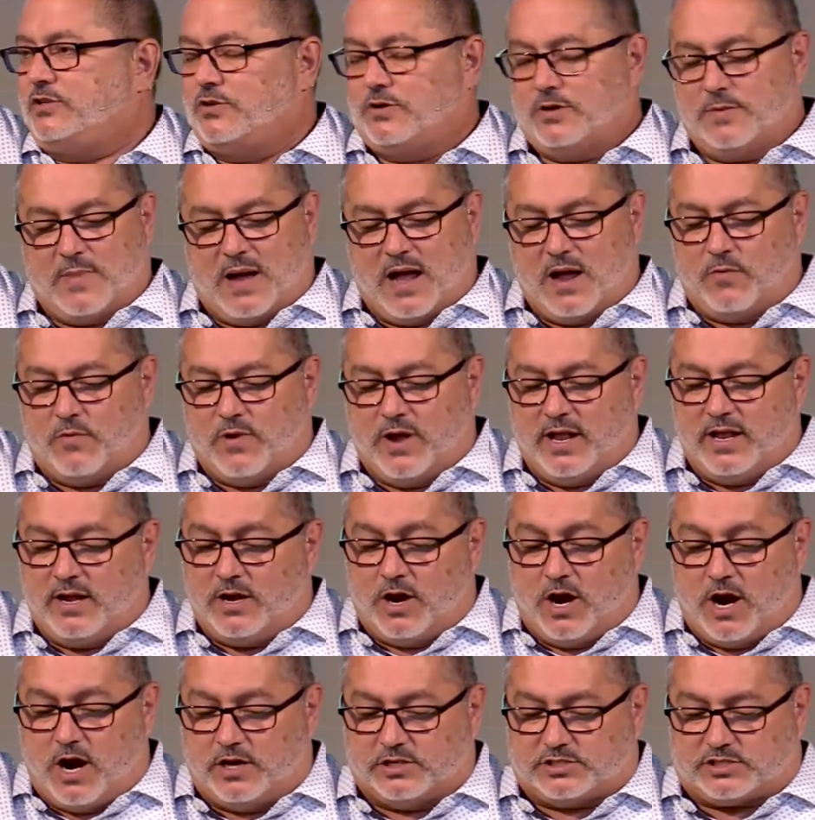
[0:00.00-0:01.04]
it my way. It
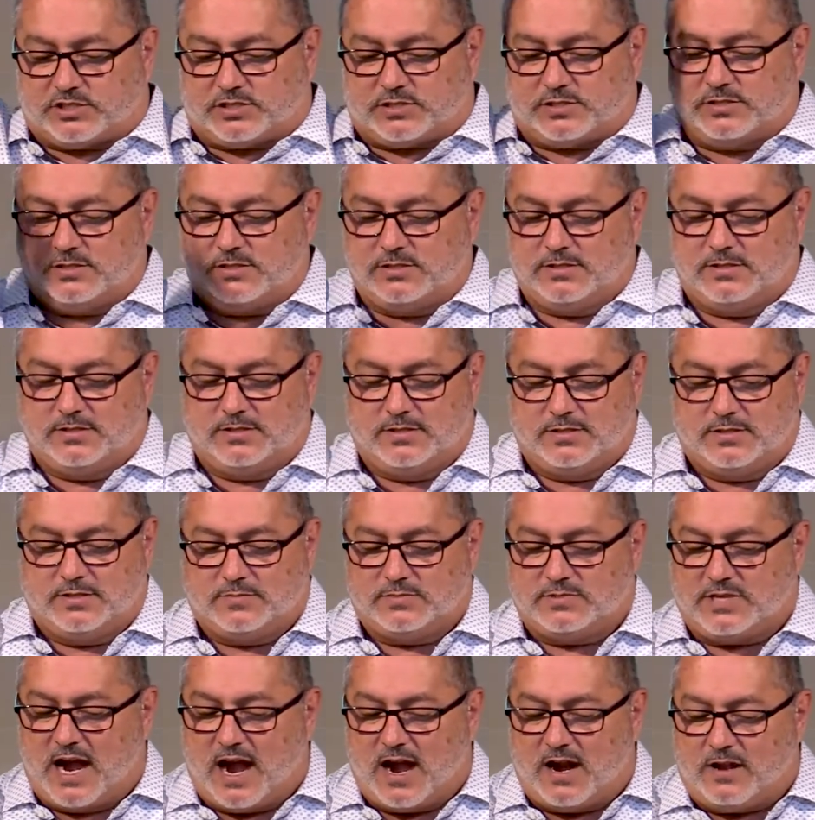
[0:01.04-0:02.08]
hurts.
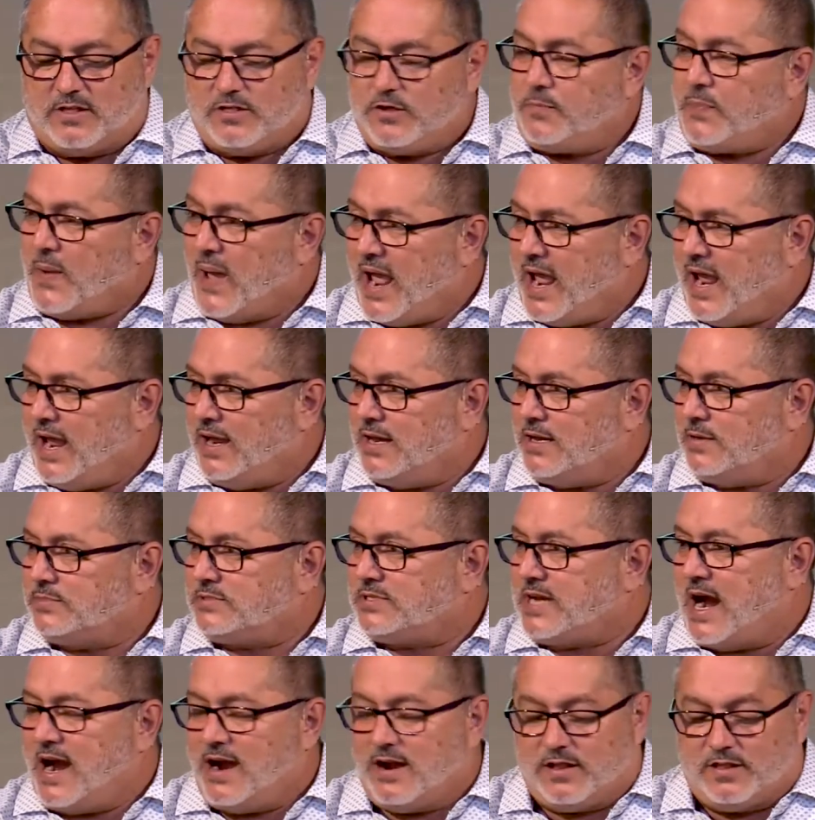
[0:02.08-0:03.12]
Tired of the pain. I'm
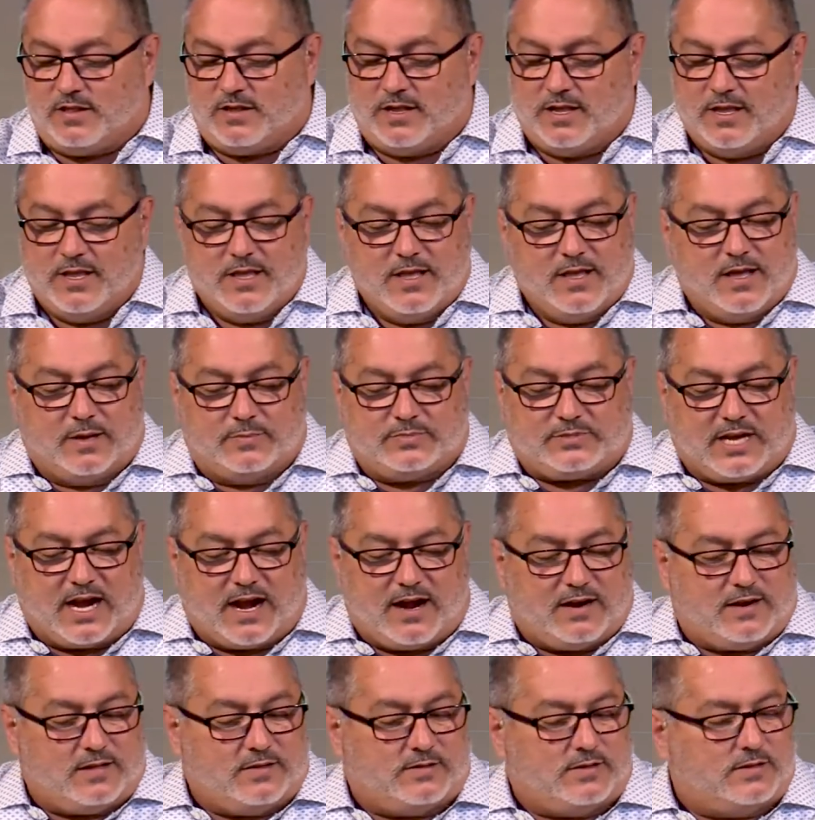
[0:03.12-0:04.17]
tired of the
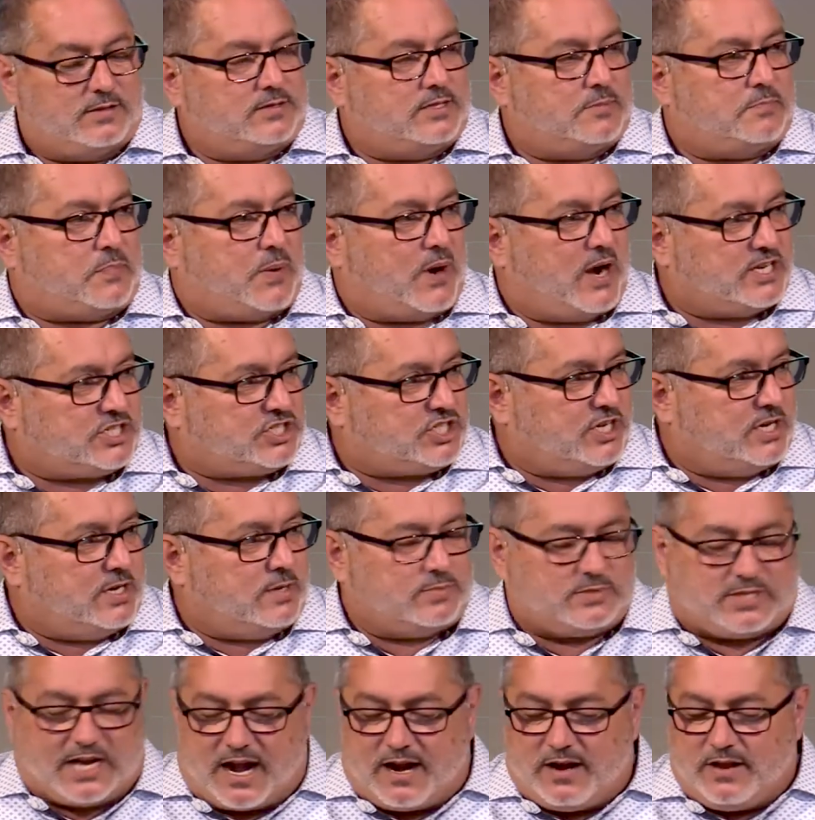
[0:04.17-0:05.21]
depression.
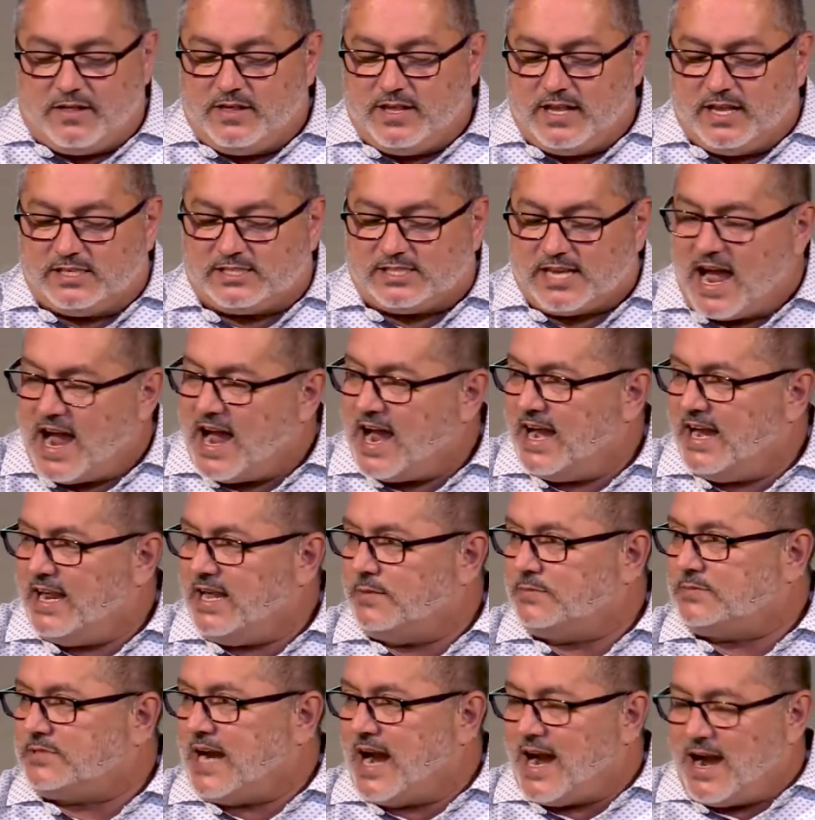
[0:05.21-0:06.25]
I'm tired of the anxiety.
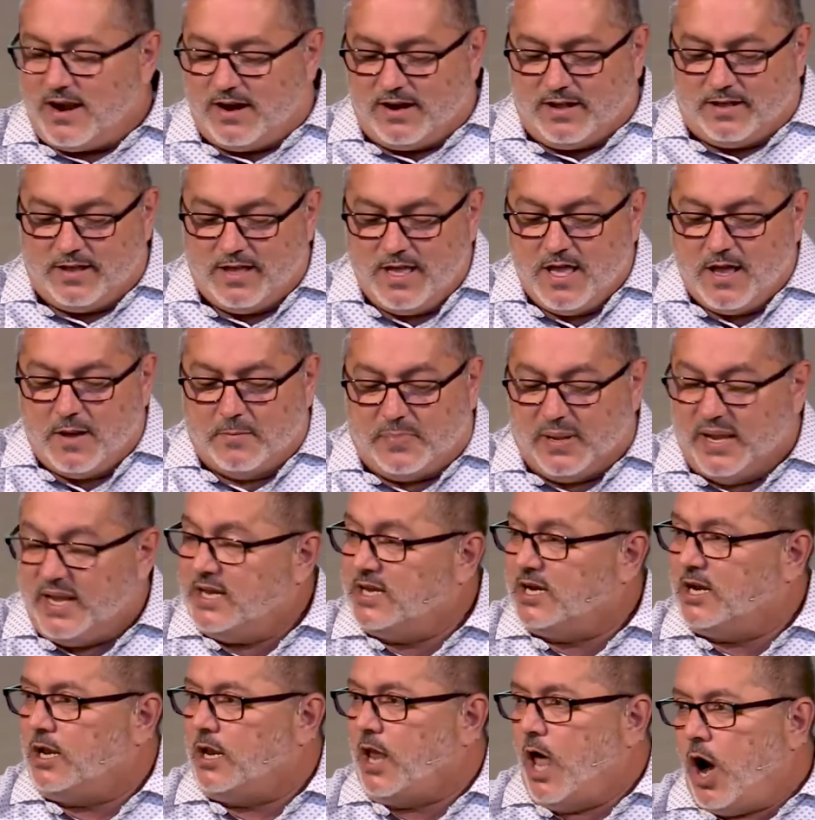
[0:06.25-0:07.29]
I'm tired of
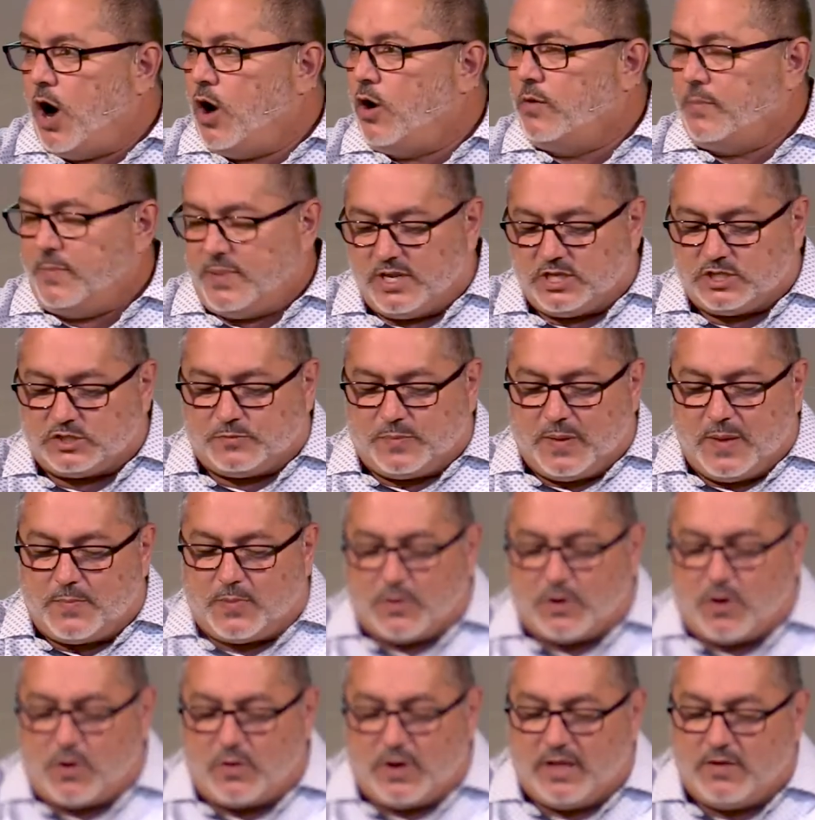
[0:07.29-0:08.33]
being alone because people
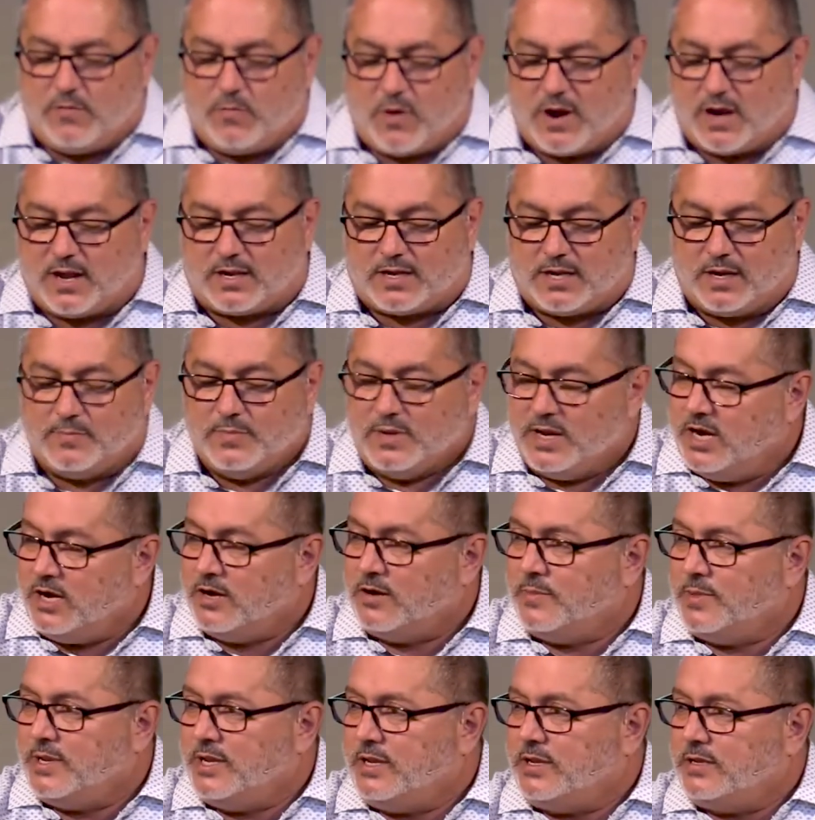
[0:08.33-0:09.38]
don't even want to come
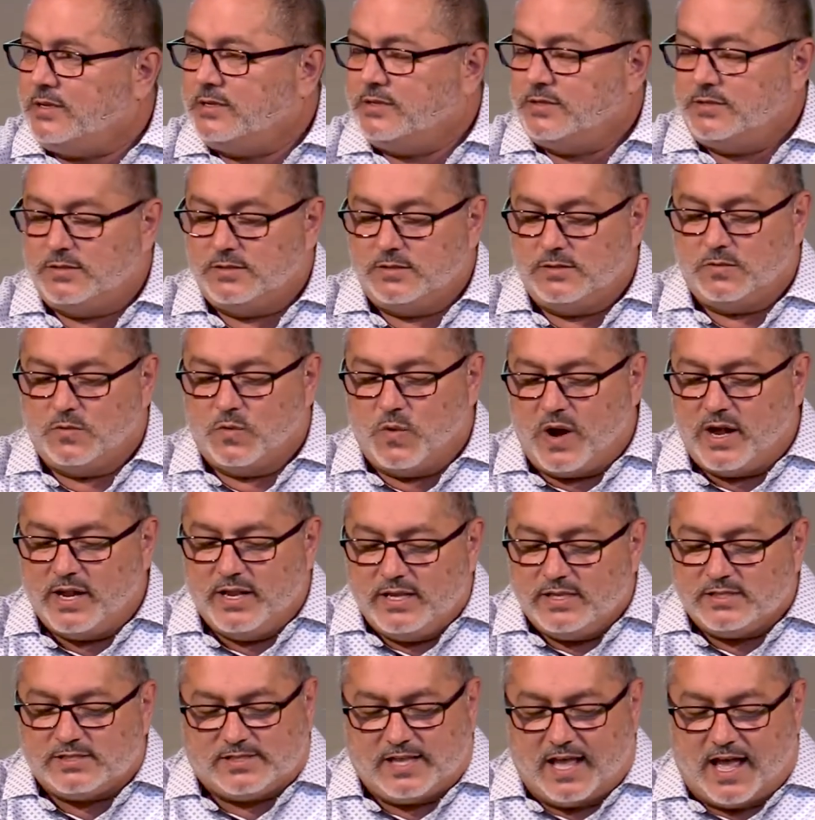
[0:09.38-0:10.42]
near me. Why
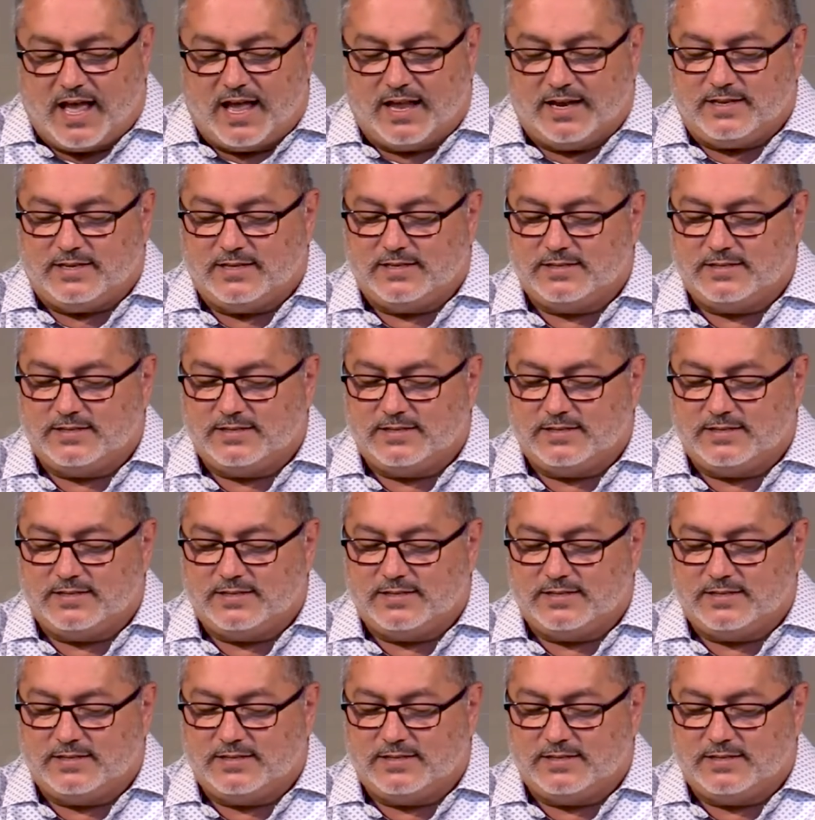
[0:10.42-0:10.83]
is that?